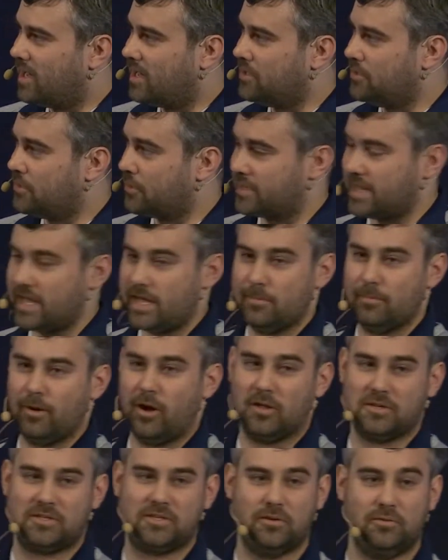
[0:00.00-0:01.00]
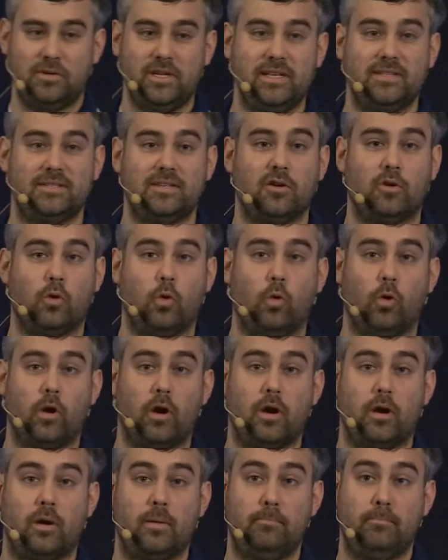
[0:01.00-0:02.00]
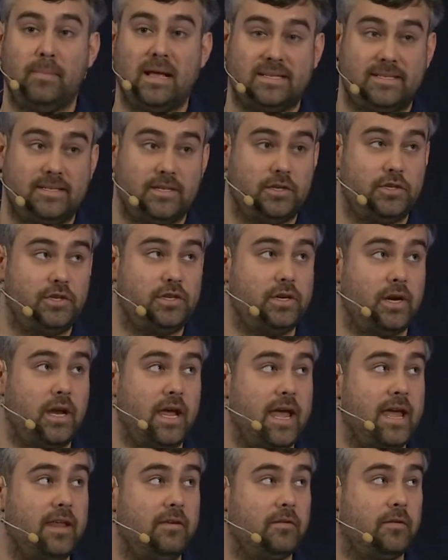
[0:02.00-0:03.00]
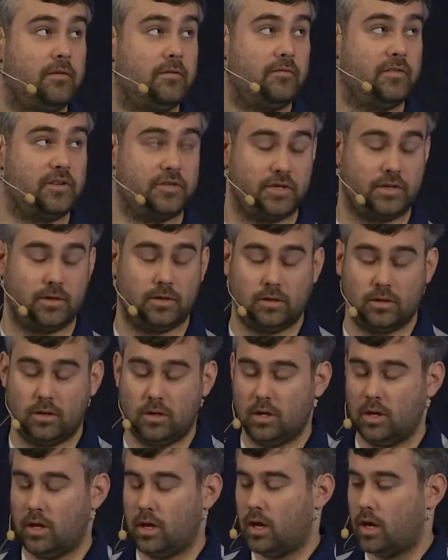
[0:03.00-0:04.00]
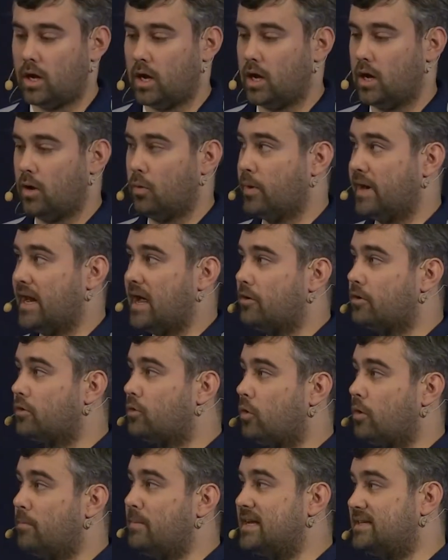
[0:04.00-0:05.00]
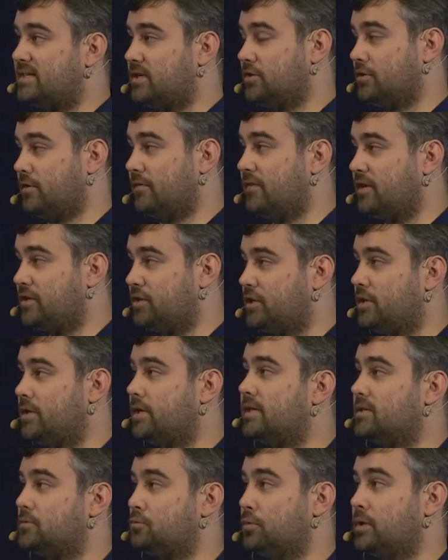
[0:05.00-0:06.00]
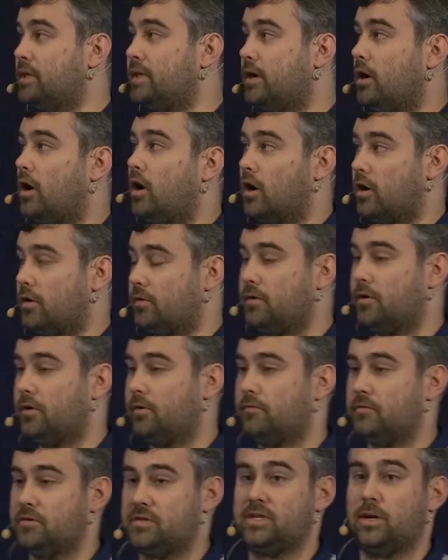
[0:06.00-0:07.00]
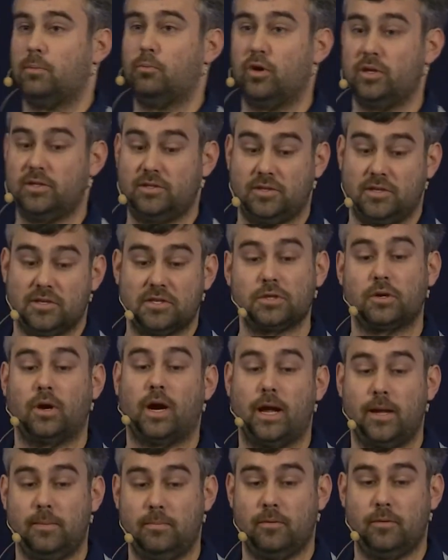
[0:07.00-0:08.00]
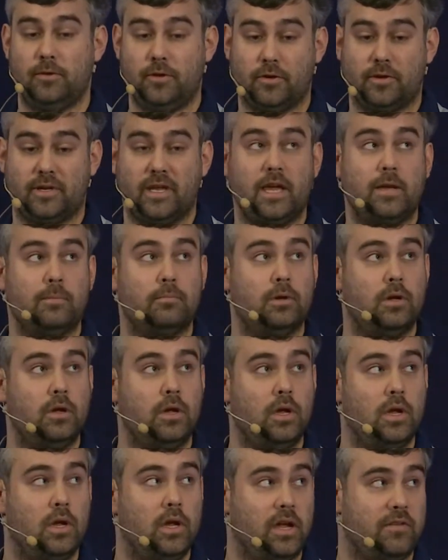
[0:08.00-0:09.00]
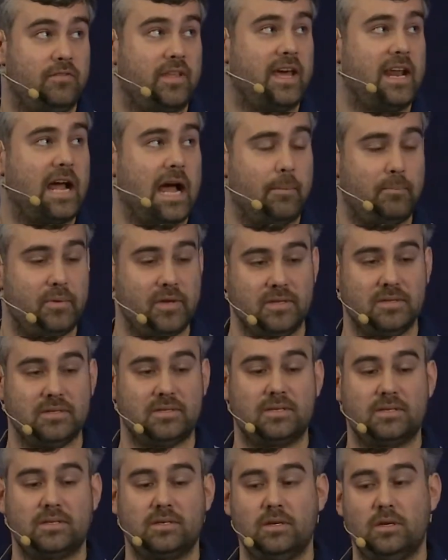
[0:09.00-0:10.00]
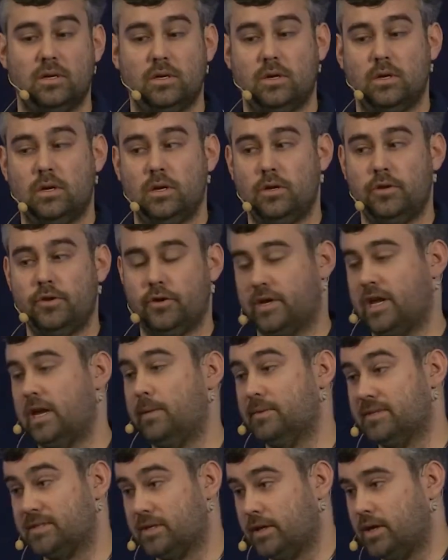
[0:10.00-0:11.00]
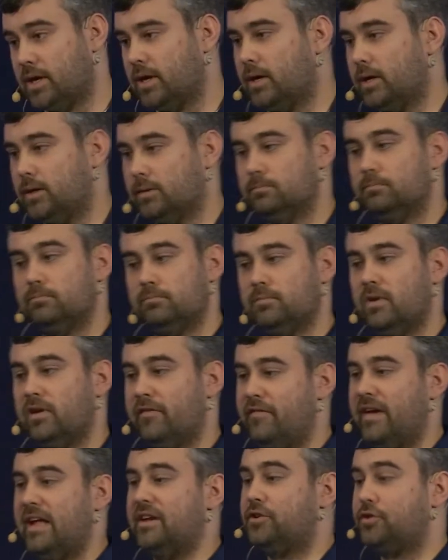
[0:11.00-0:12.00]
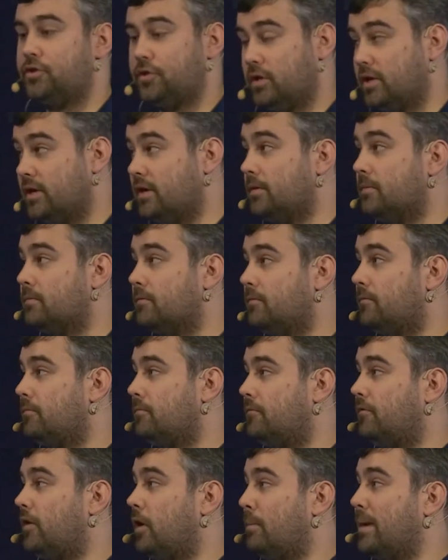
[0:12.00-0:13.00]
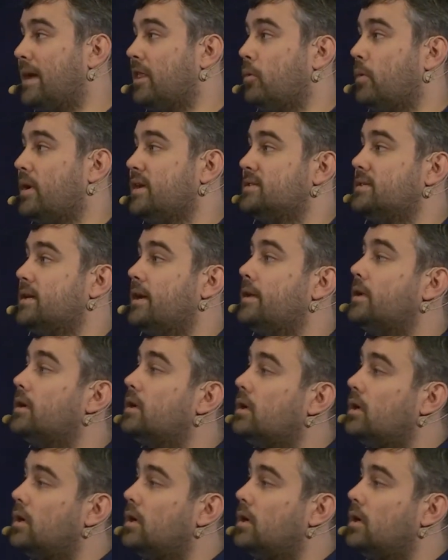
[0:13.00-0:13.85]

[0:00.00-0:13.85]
Your game also needs a core message and vision. Without a core message or vision, it's really hard for someone to describe your game. If that happens, your game is going to eventually fall by the wayside.